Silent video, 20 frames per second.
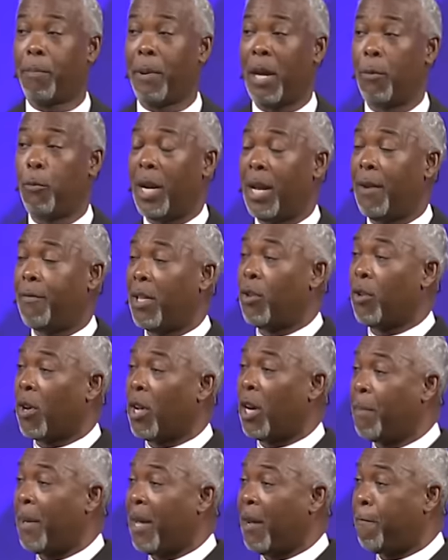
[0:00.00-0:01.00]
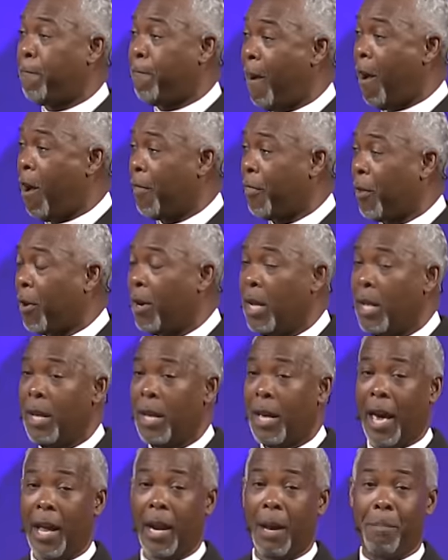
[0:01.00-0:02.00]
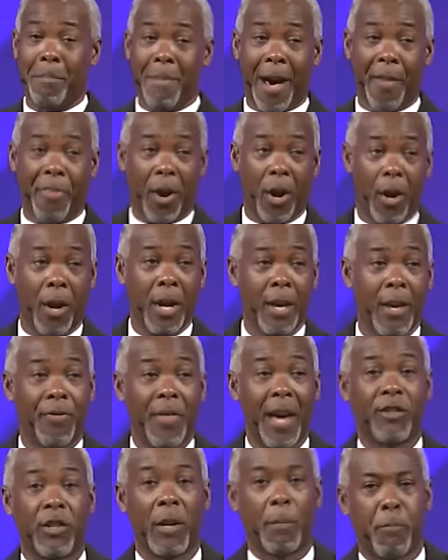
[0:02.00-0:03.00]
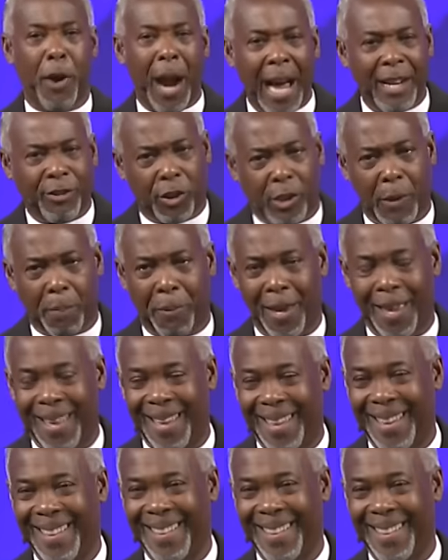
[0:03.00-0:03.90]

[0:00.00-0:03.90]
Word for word: whenever you're going to be a father and a mother. There's a price to pay.